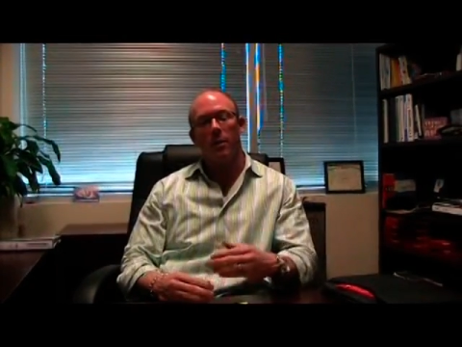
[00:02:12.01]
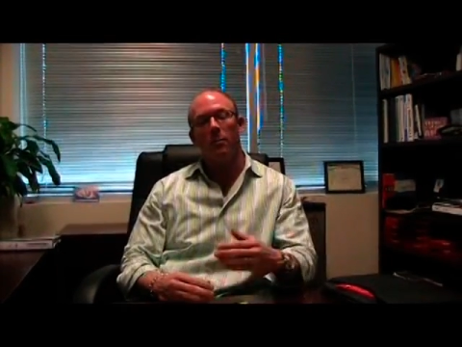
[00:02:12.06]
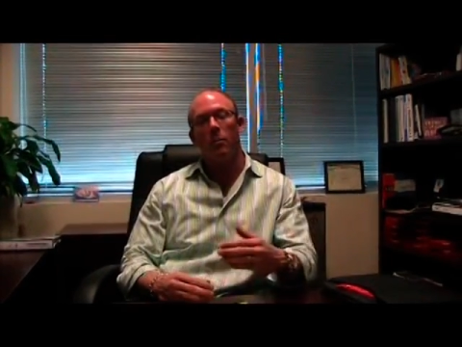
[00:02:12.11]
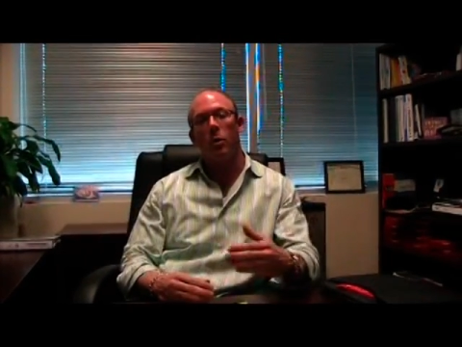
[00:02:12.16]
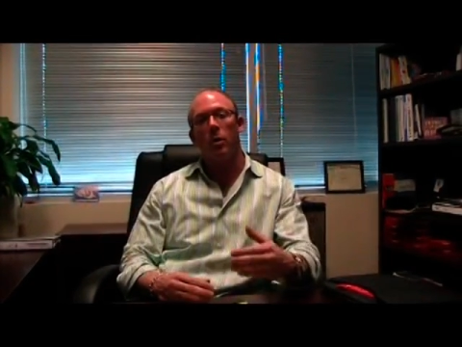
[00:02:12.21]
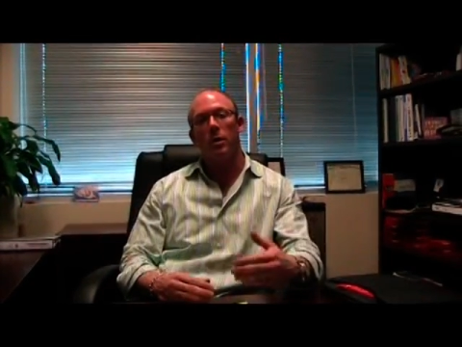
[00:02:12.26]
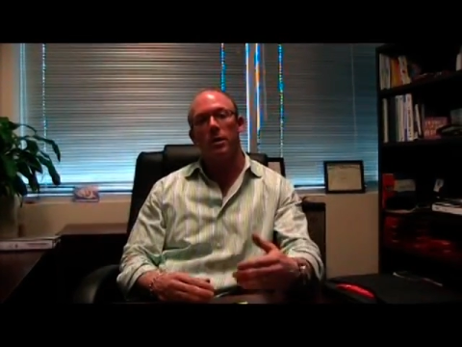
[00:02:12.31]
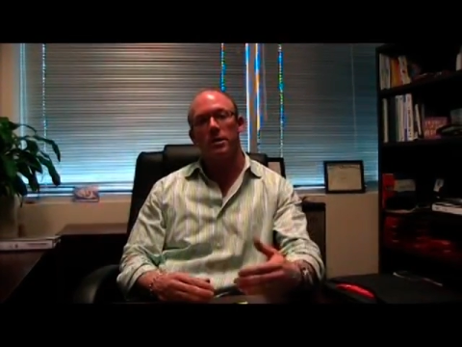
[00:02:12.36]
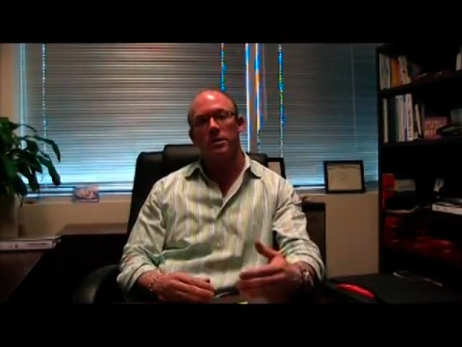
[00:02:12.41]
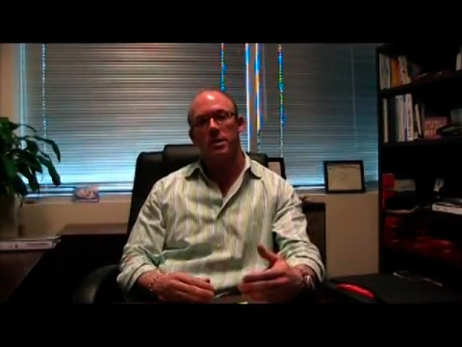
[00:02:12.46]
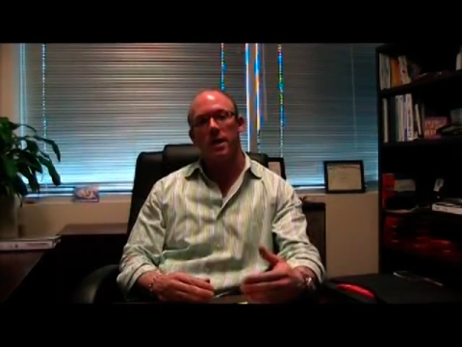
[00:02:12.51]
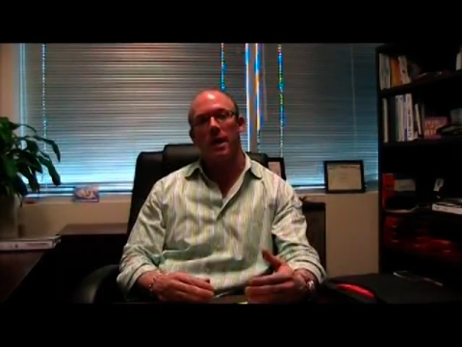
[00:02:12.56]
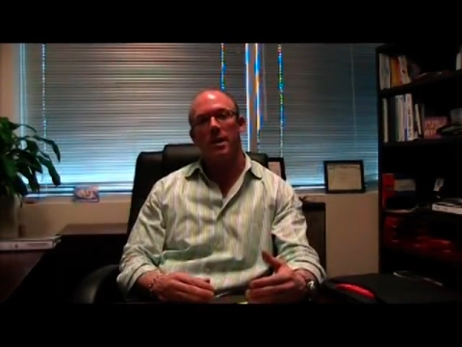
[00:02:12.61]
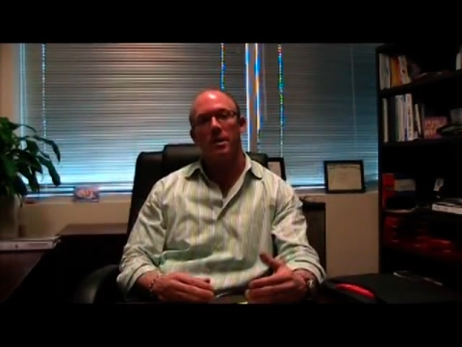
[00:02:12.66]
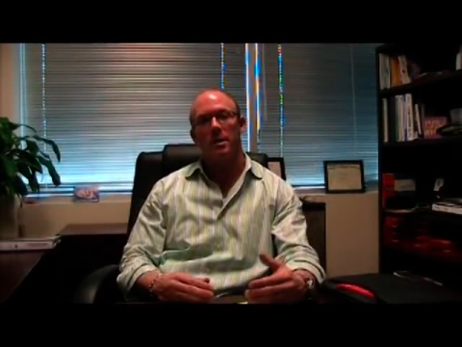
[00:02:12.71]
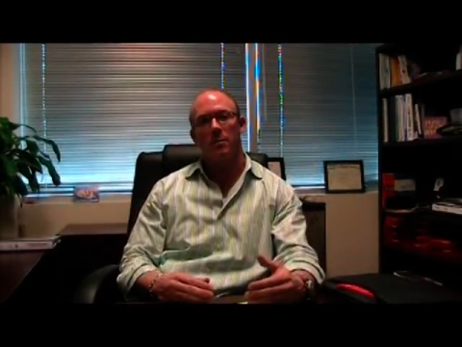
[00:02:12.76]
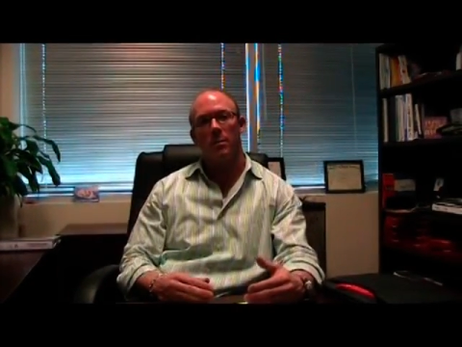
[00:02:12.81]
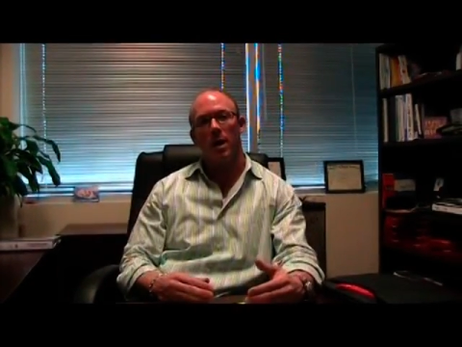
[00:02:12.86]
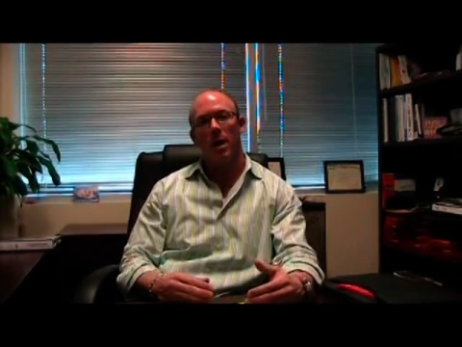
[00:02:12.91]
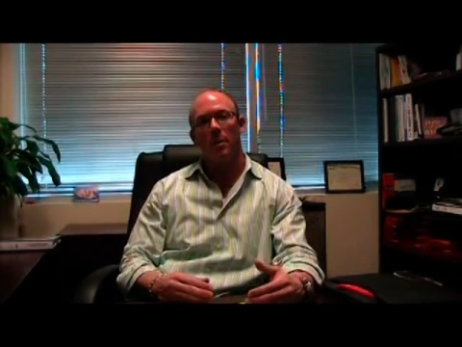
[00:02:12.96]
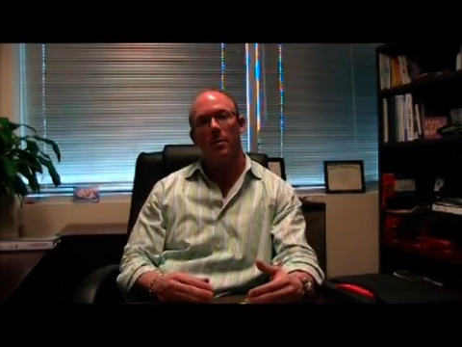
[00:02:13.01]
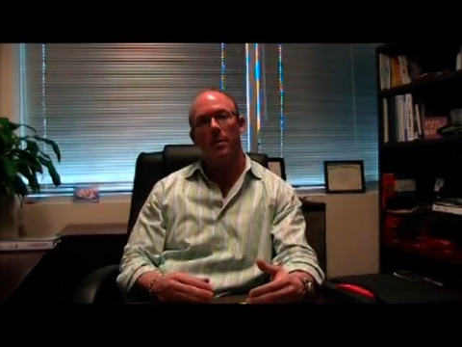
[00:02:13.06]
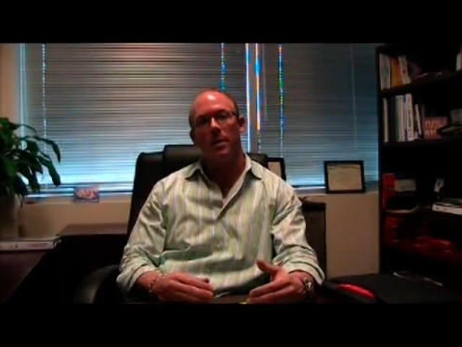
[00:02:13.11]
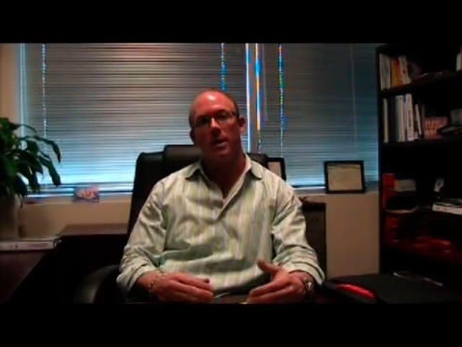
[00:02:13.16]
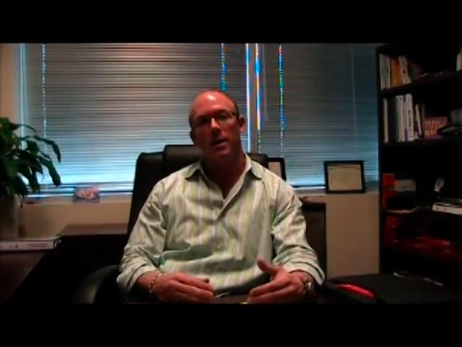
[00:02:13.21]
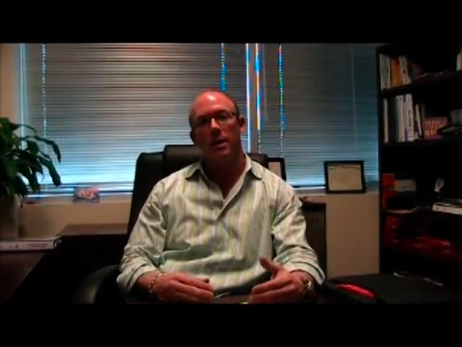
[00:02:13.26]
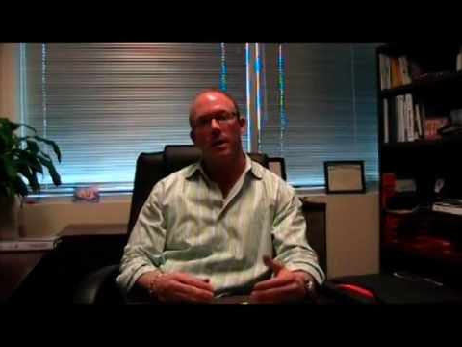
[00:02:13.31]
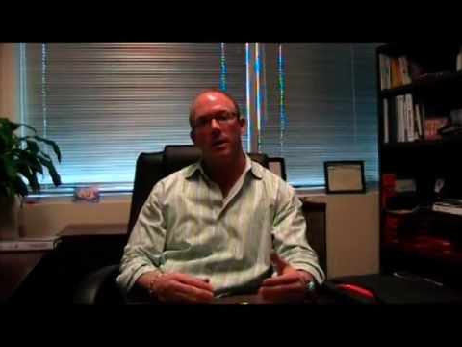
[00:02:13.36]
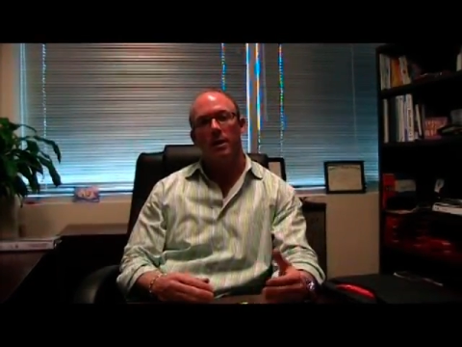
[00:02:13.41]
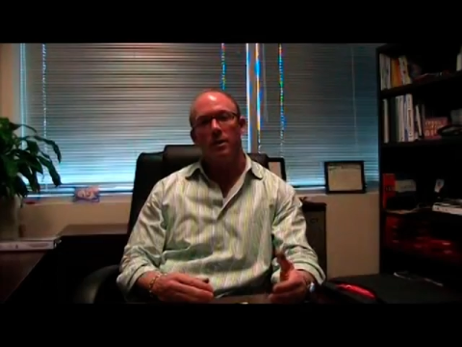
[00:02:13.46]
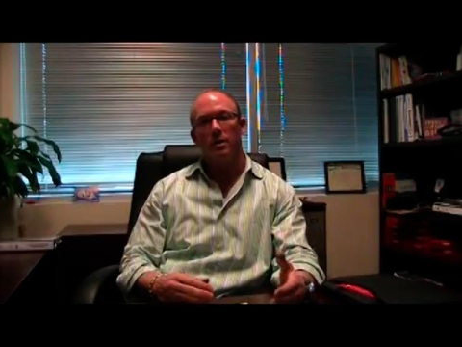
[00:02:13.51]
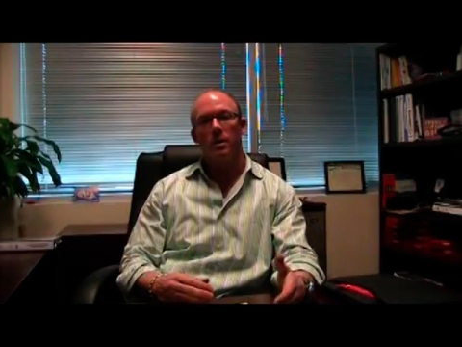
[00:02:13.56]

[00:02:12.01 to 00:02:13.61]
a mortgage tied to the property,